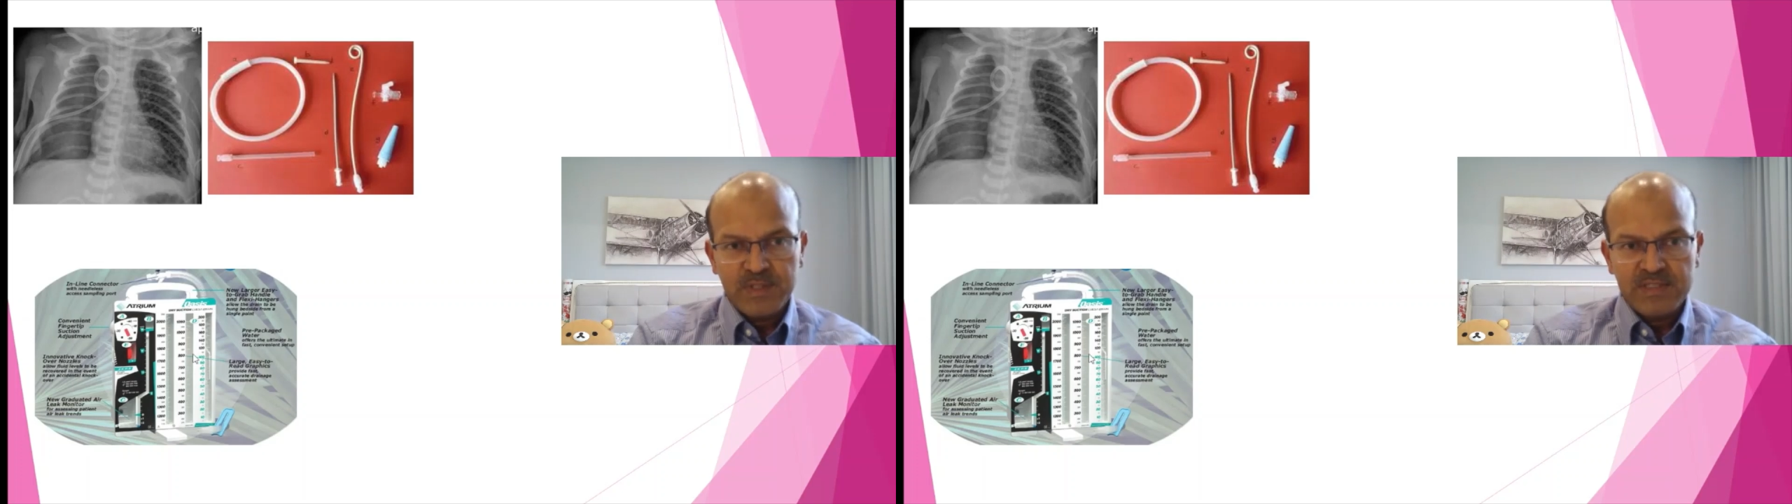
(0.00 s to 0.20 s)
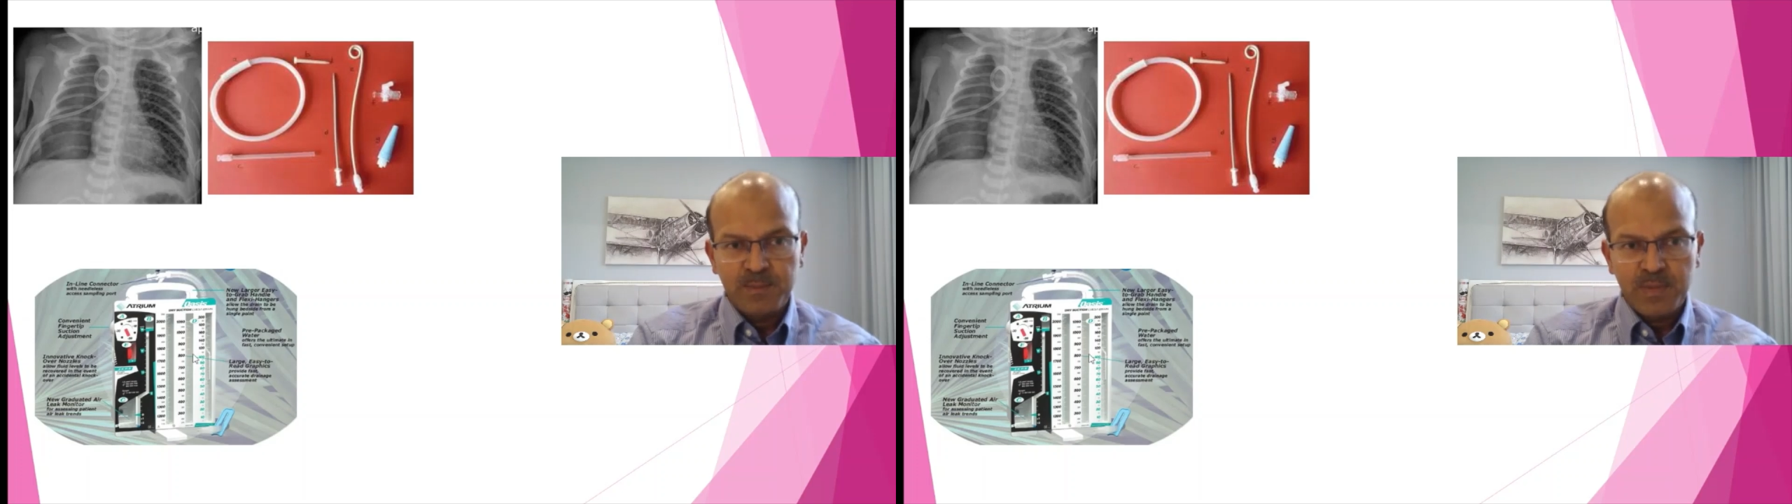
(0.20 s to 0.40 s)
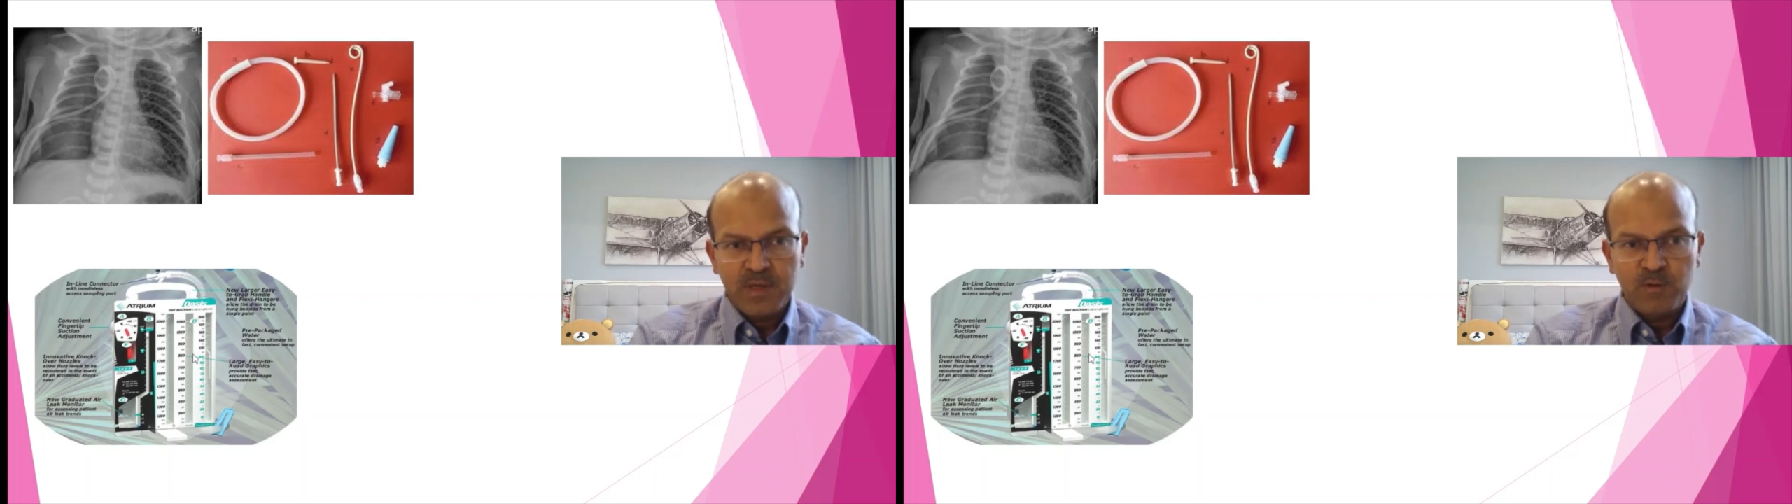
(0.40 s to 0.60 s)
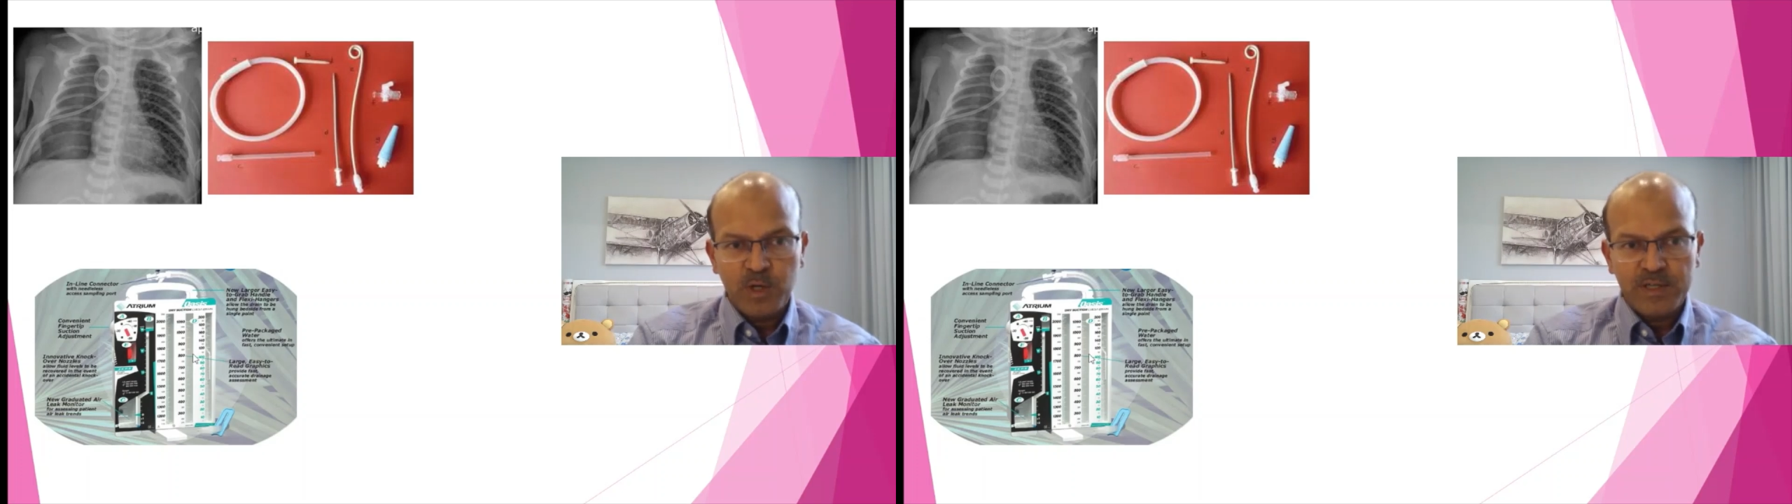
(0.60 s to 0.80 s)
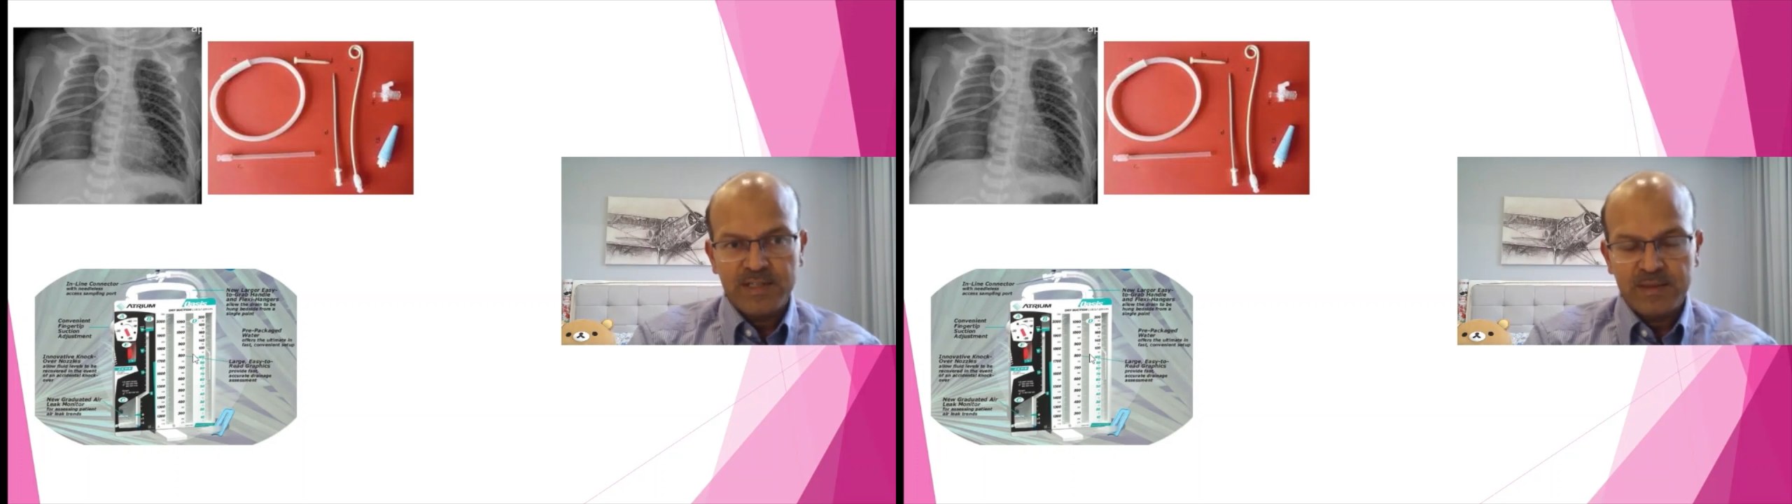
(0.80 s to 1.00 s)
A simple
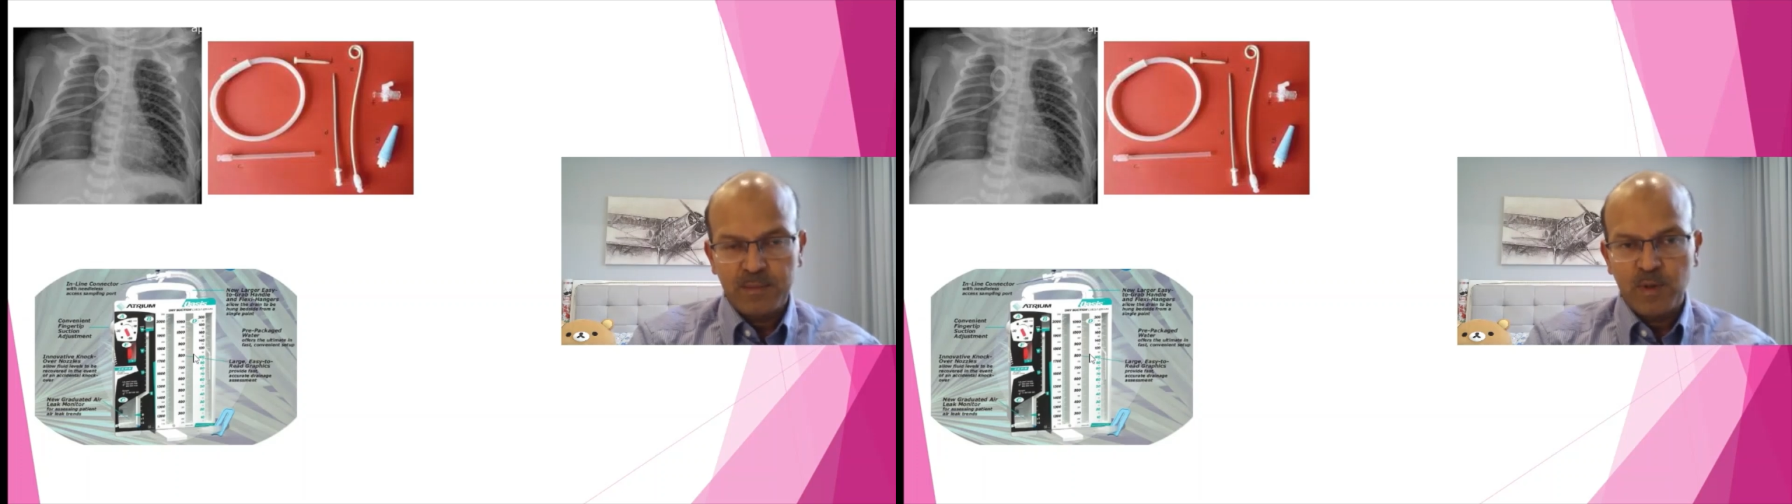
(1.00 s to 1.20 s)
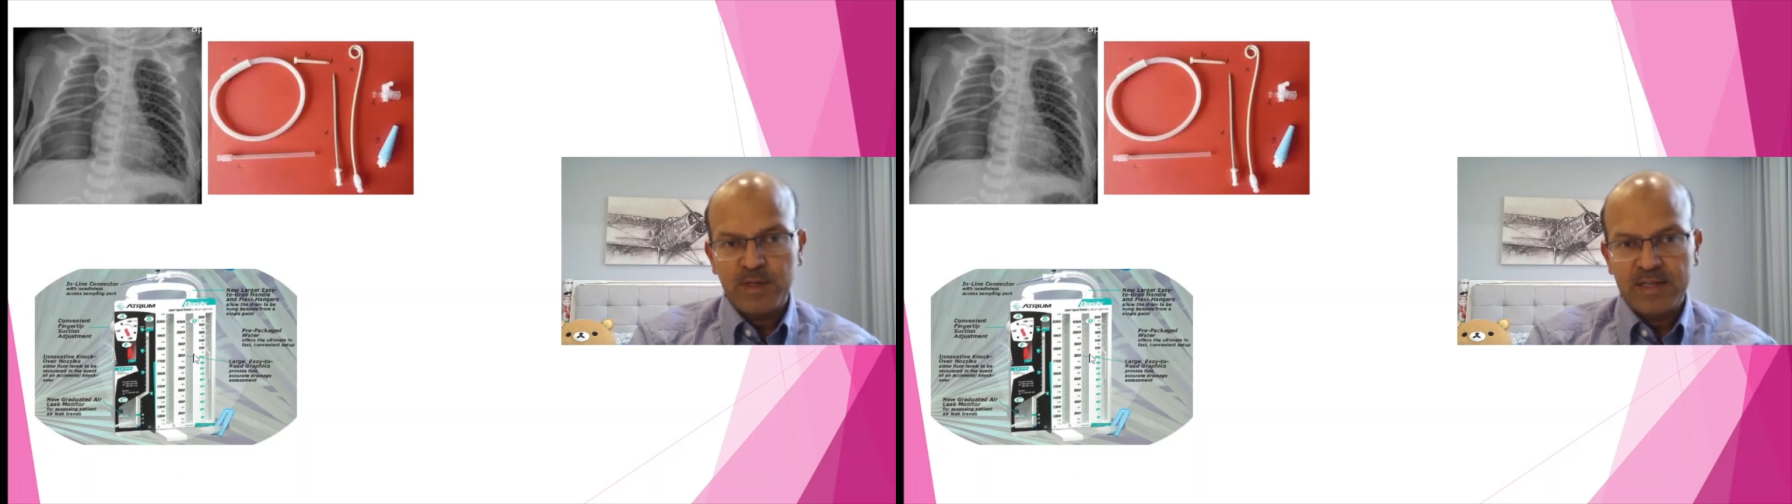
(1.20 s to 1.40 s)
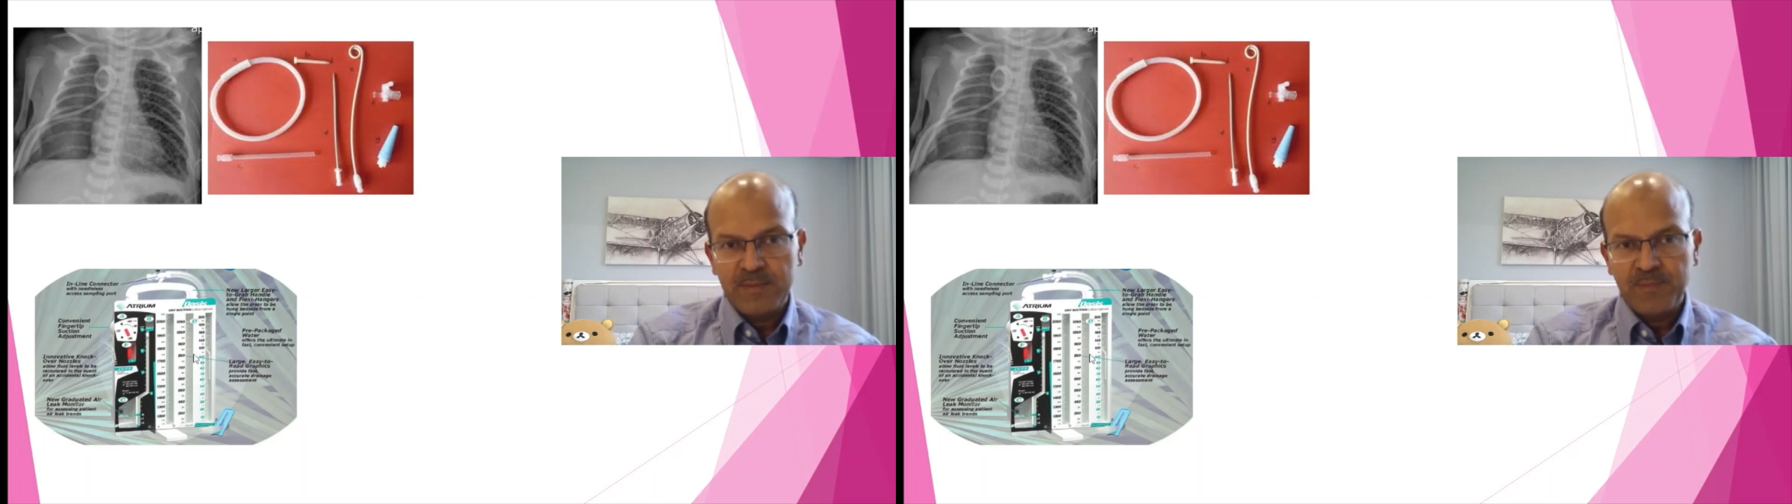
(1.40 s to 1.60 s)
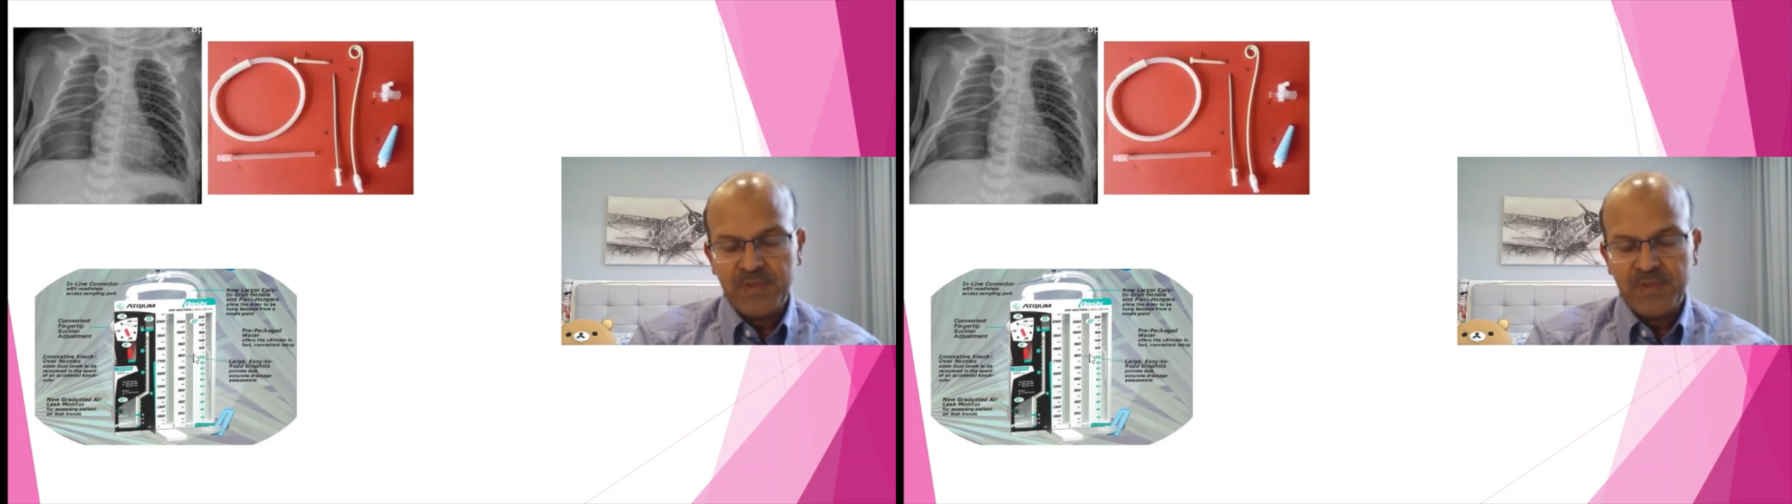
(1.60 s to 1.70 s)
water bottle,